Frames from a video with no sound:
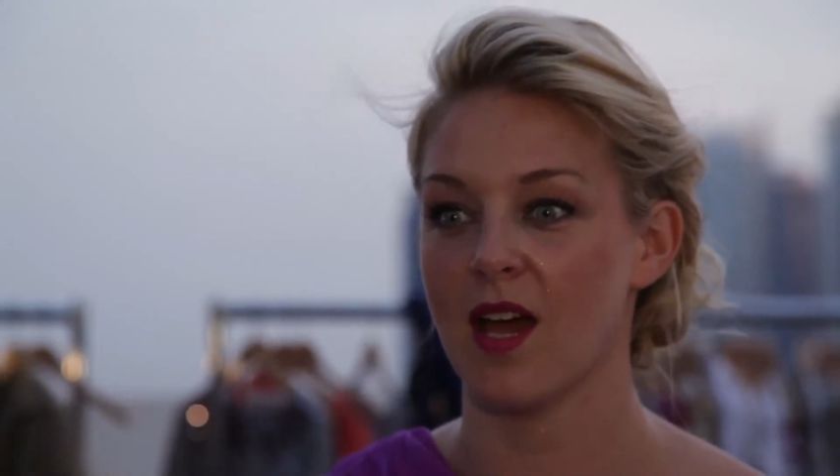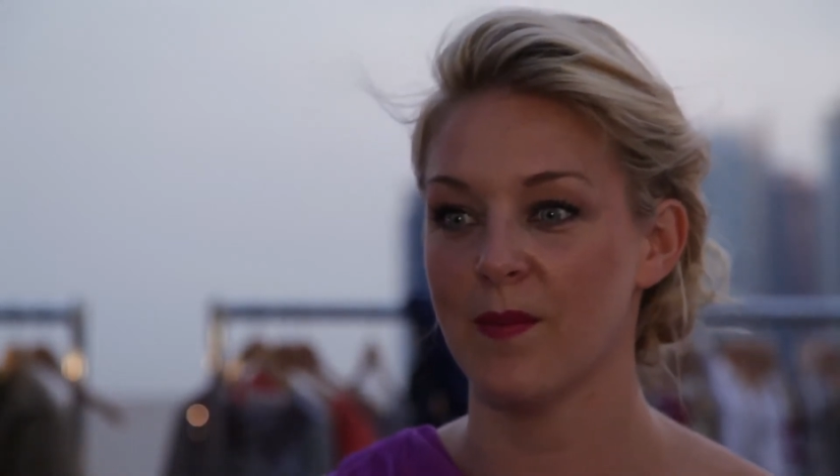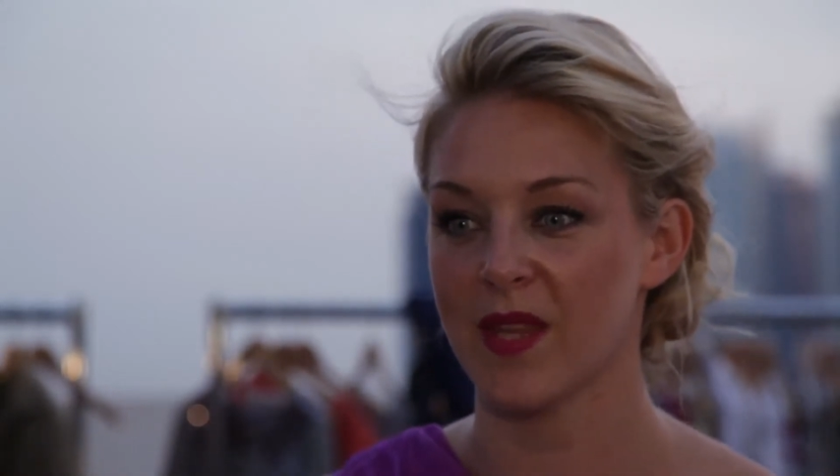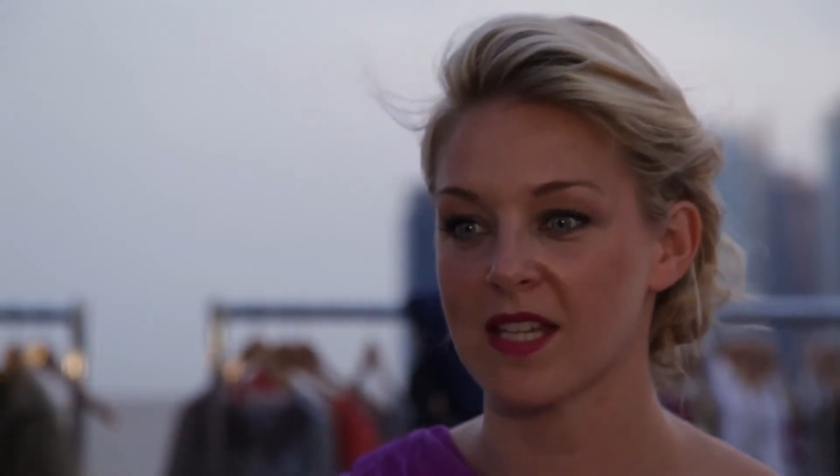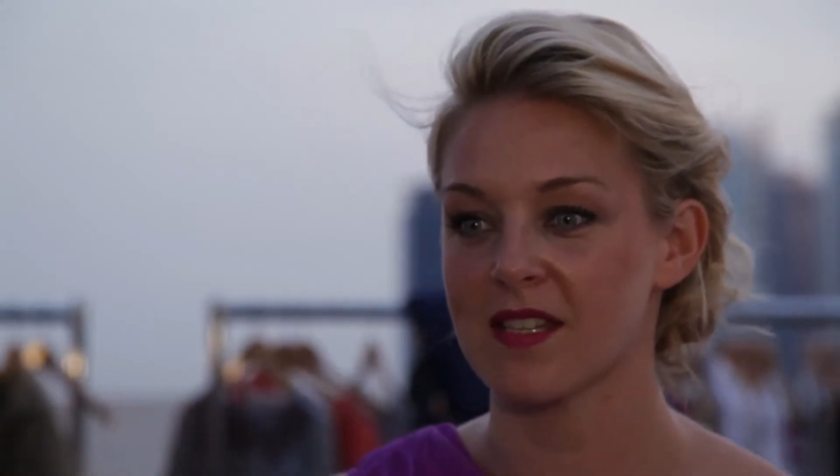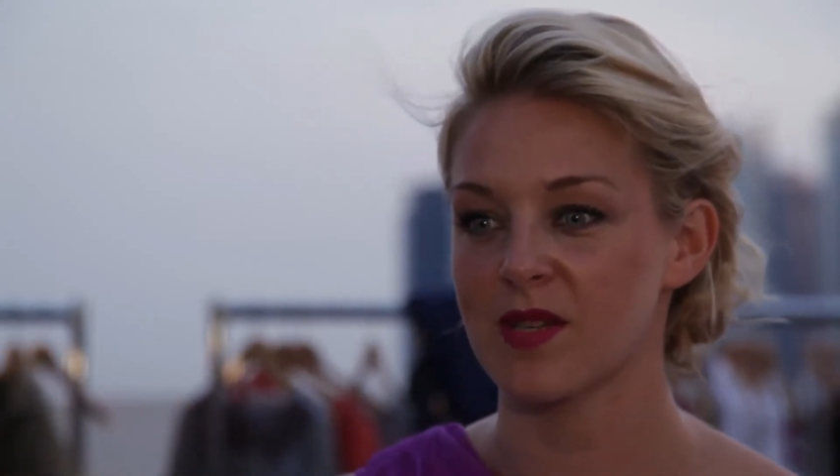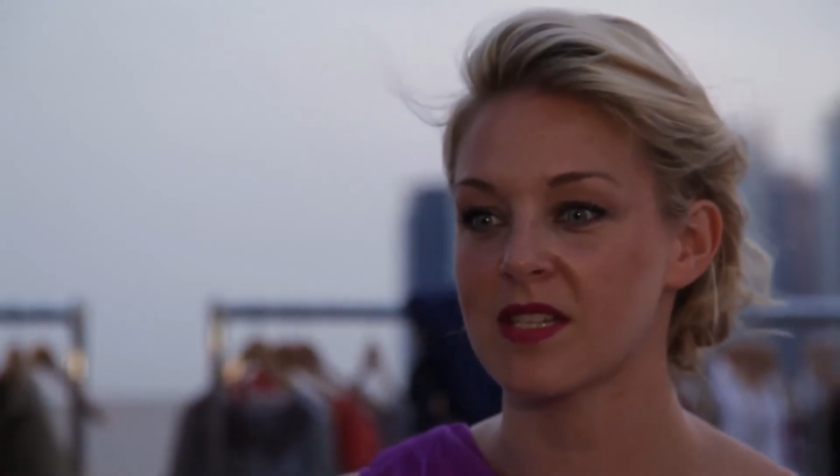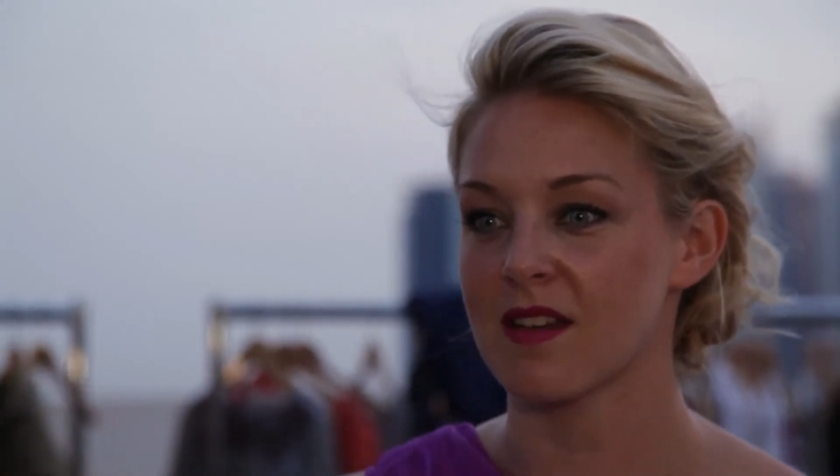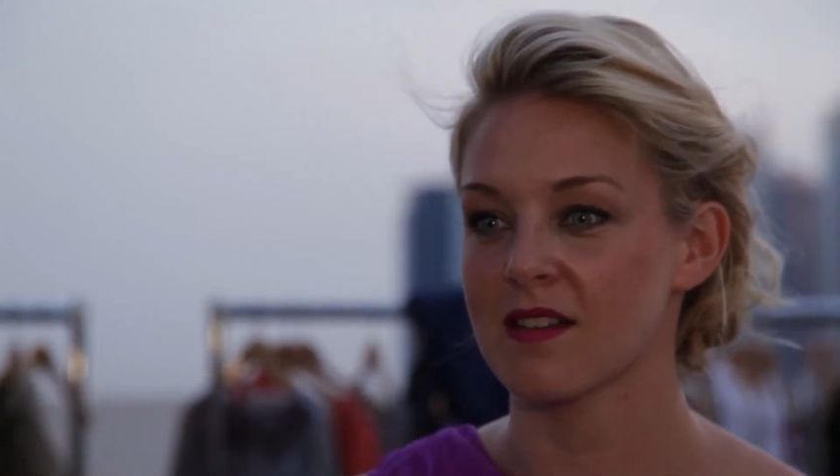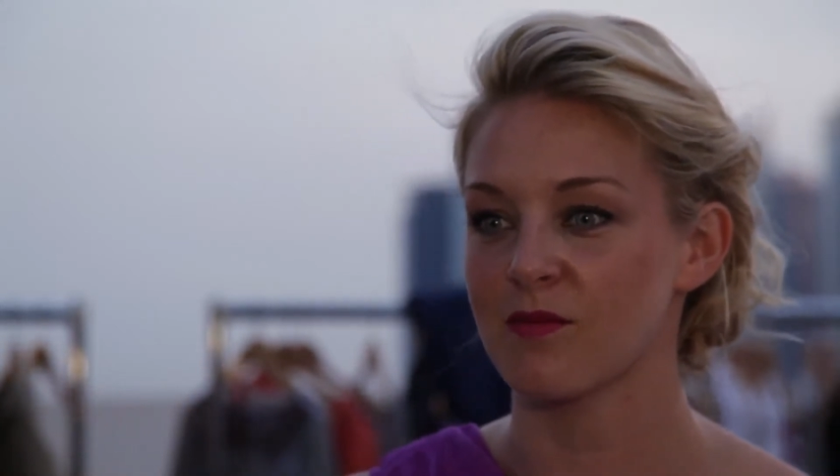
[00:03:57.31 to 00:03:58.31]
um, the SME
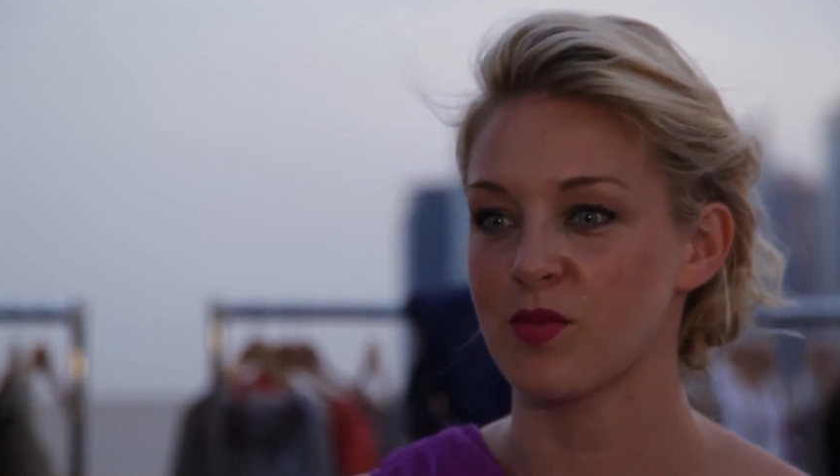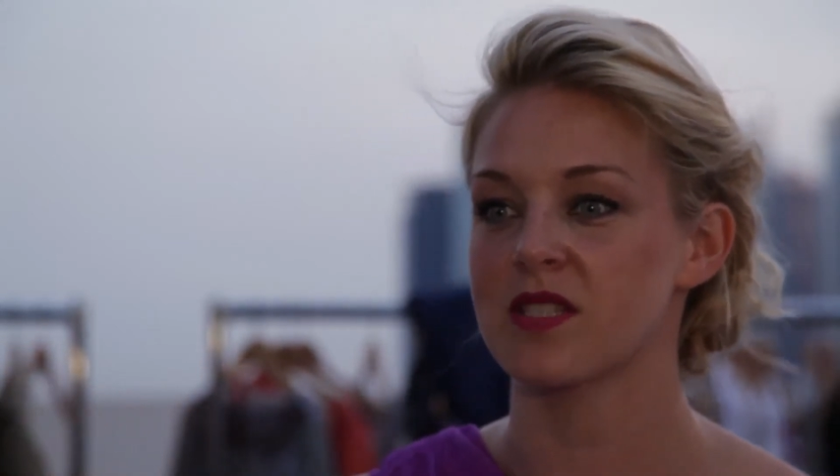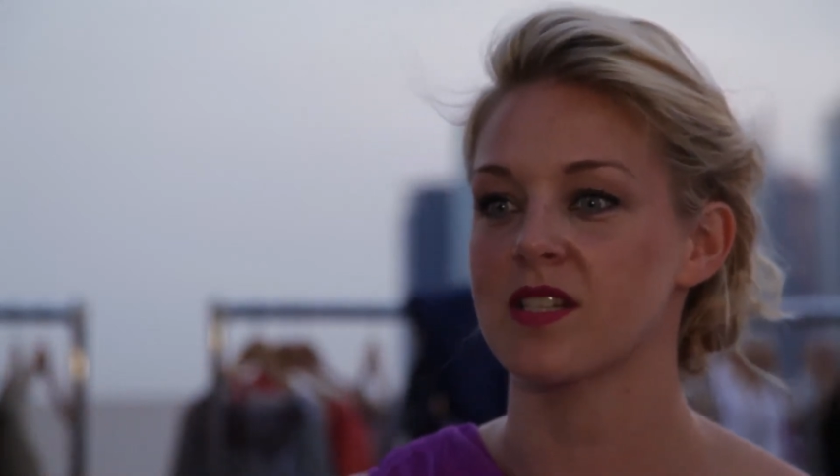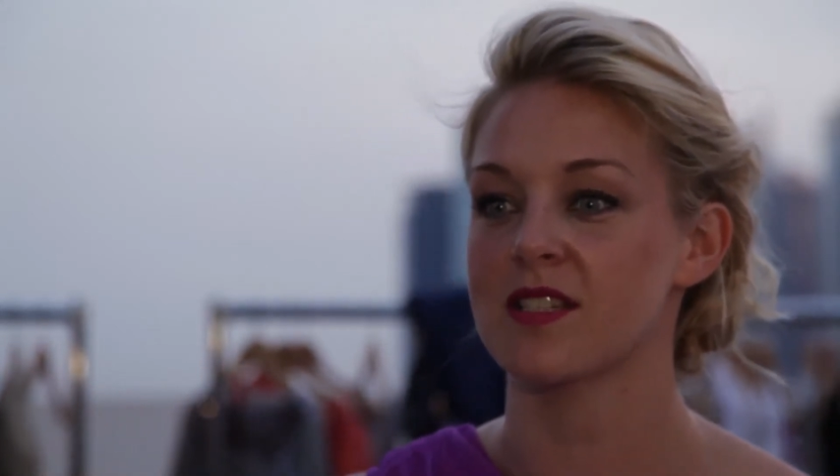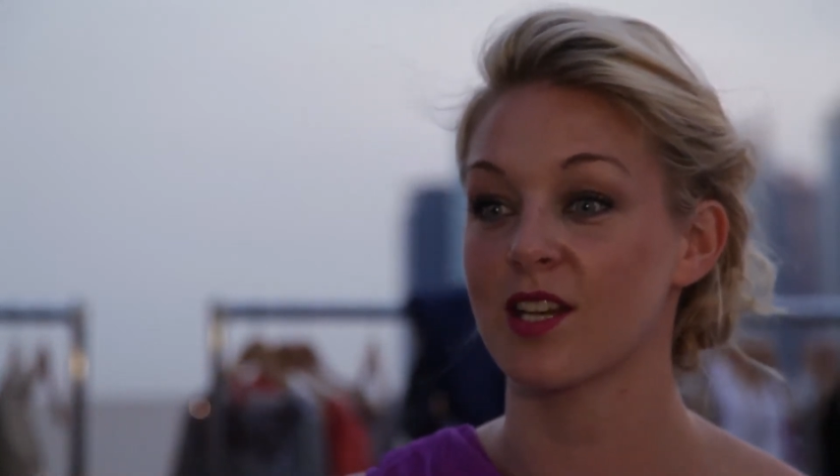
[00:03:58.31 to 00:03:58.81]
Stars of Business